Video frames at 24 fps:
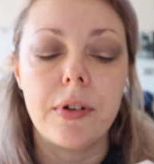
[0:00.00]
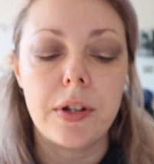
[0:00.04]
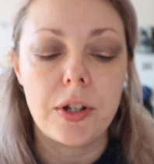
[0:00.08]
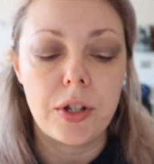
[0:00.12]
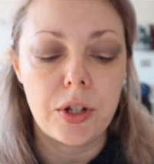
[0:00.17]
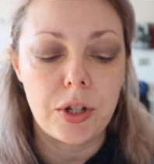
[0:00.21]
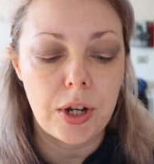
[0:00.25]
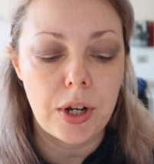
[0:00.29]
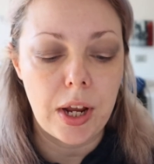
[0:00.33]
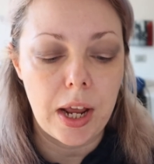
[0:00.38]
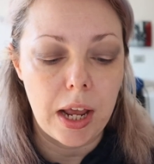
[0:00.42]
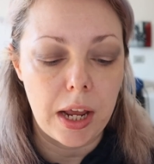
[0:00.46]

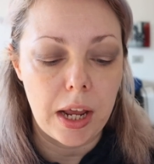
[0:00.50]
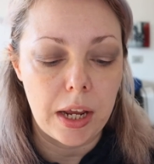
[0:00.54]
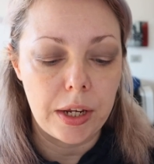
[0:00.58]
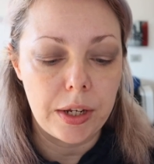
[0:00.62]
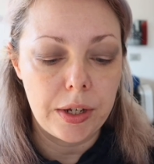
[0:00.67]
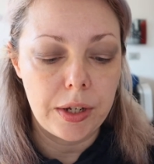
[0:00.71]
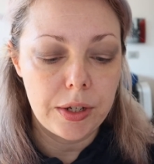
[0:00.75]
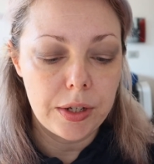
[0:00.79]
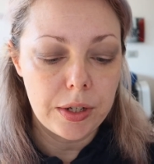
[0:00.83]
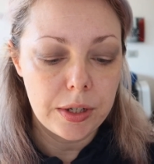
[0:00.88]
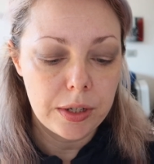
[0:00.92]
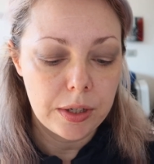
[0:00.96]

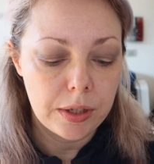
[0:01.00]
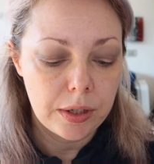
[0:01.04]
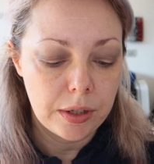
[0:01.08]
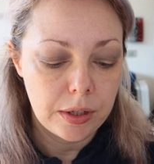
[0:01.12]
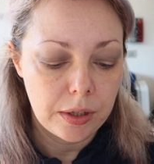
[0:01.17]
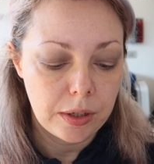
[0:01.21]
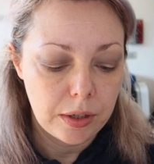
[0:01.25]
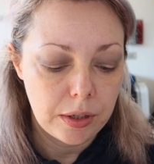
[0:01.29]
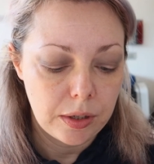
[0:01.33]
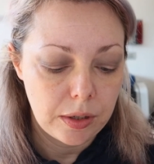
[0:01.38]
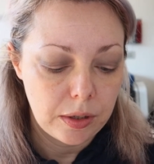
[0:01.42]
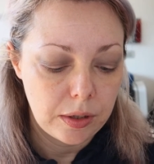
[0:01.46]
shade,
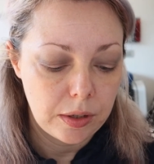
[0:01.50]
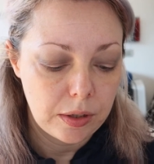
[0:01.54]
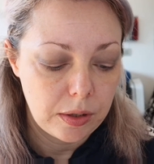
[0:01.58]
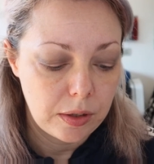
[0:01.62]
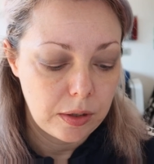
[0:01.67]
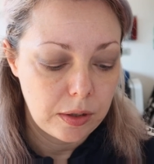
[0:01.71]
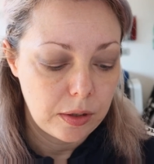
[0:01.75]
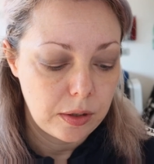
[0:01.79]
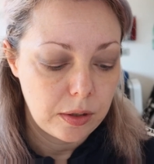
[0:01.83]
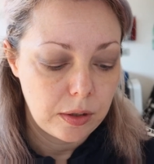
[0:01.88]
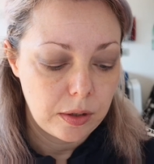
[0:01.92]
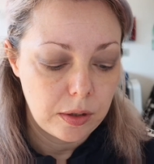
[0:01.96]

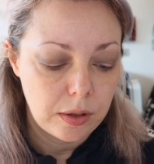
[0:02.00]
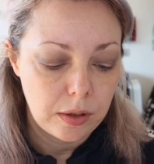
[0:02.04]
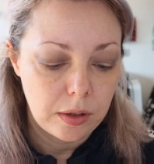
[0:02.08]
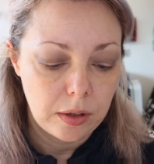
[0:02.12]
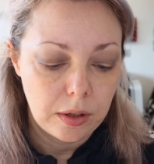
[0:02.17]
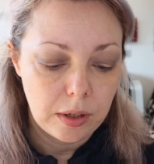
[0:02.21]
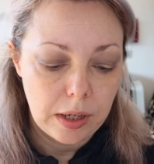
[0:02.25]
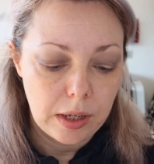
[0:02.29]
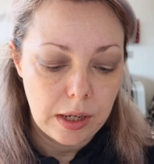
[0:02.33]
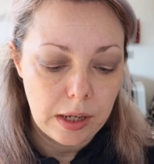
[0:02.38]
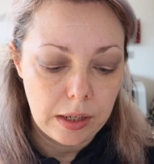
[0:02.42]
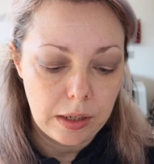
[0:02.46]

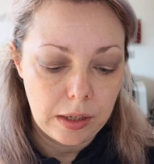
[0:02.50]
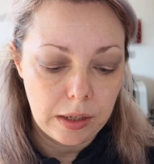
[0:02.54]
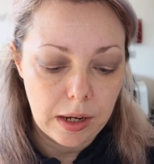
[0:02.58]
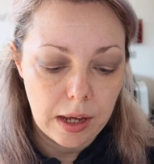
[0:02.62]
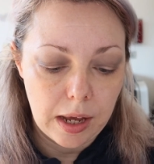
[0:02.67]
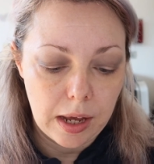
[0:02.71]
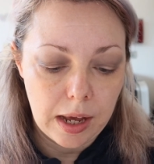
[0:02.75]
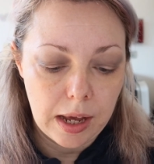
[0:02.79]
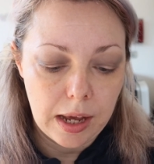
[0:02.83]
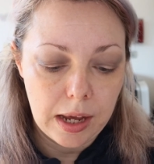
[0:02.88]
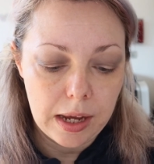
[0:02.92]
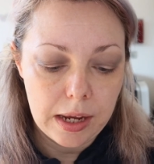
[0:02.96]
and
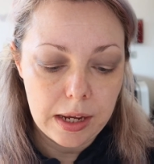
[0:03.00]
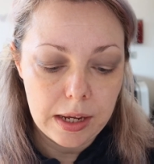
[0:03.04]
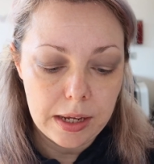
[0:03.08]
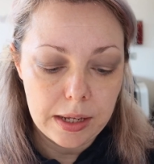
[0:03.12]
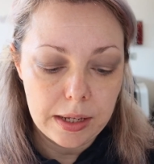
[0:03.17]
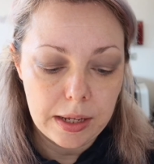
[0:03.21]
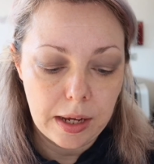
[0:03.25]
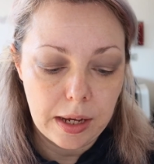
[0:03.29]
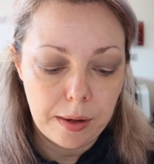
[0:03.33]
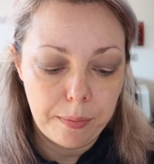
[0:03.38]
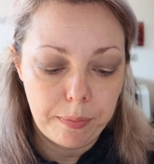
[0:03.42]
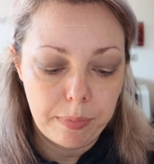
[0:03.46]
I
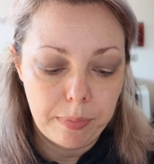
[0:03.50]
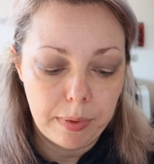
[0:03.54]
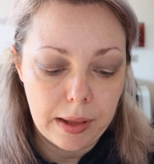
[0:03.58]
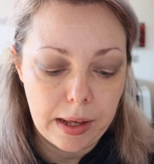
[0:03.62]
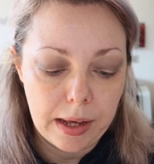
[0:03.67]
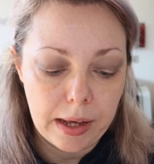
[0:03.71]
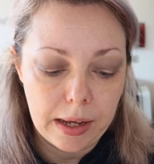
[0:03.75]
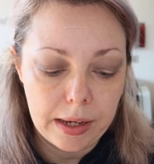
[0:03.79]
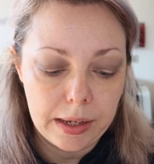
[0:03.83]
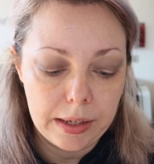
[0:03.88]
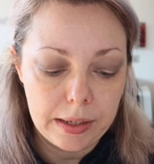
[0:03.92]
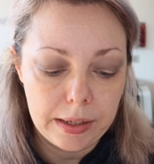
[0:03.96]

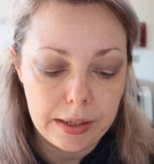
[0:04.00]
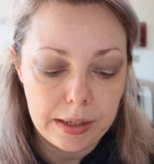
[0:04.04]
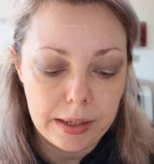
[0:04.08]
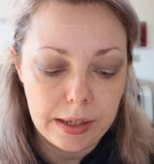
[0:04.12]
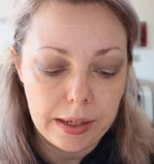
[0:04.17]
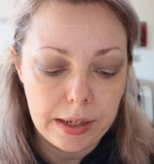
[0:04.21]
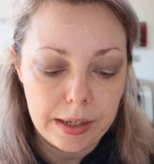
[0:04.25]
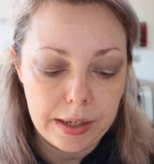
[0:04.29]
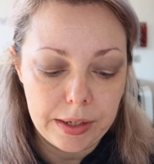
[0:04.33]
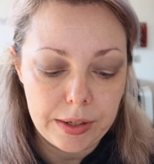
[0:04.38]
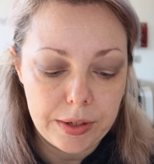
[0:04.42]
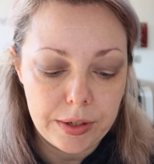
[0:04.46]
apply
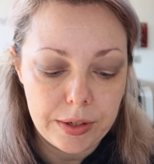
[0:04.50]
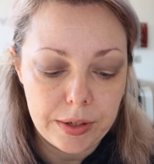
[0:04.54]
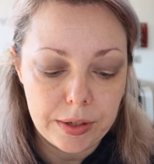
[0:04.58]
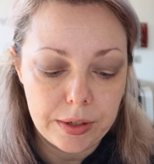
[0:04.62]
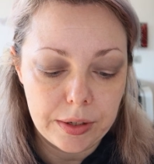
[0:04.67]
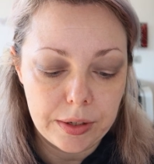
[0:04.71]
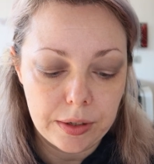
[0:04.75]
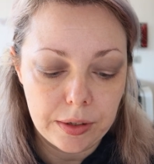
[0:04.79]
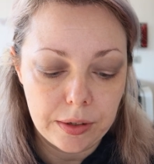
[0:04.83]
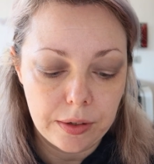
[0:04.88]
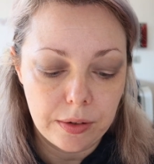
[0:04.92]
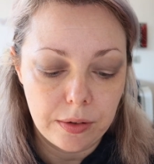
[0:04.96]
it
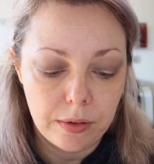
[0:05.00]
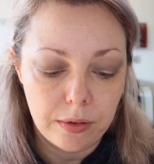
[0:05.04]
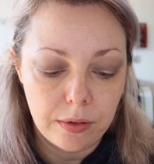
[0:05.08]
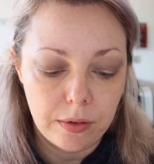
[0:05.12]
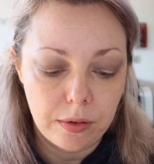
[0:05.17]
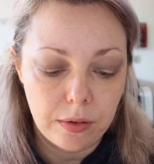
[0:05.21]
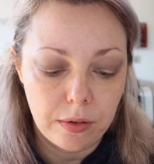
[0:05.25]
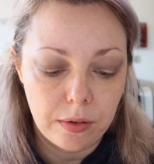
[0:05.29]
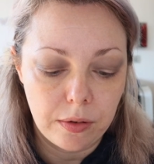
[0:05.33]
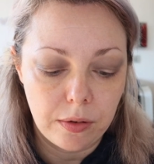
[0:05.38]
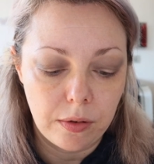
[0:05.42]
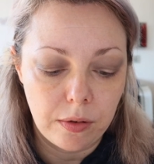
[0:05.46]

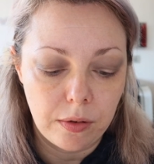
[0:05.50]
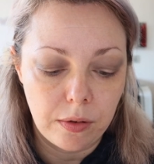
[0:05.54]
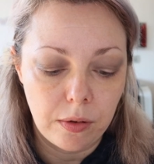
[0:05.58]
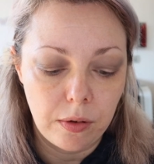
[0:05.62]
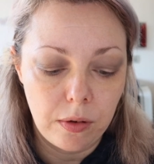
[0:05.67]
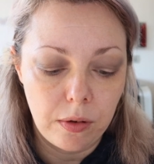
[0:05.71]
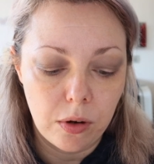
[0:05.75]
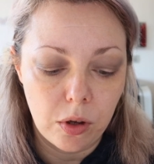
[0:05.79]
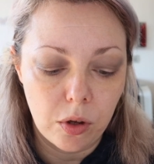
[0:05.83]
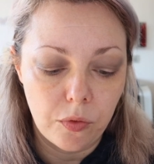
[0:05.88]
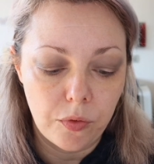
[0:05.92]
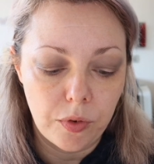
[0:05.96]

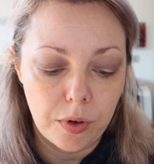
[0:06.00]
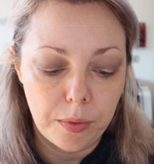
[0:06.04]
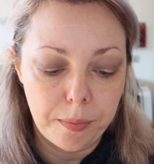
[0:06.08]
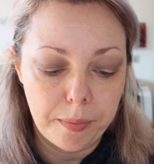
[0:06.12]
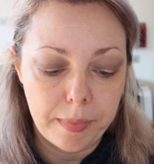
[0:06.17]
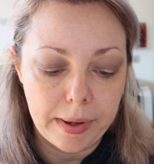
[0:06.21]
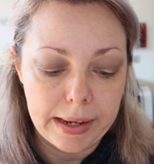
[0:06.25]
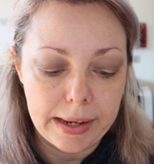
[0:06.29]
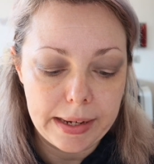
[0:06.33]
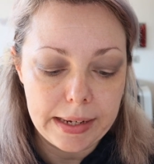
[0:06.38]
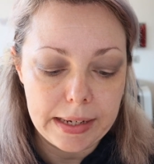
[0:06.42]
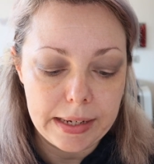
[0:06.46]
all over
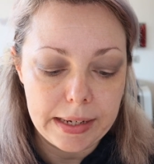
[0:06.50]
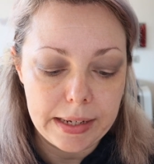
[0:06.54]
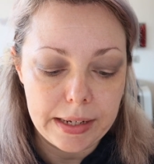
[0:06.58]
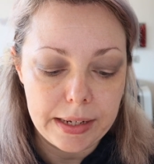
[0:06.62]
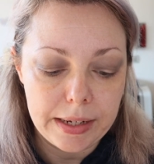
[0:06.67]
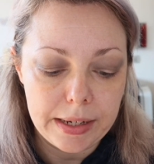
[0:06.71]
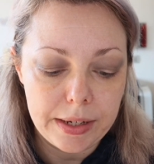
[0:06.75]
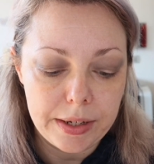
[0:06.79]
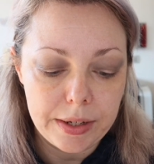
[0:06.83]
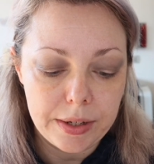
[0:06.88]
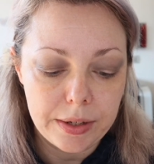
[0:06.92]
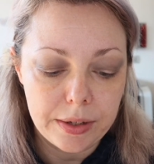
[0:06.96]
my
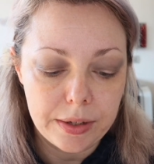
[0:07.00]
lid.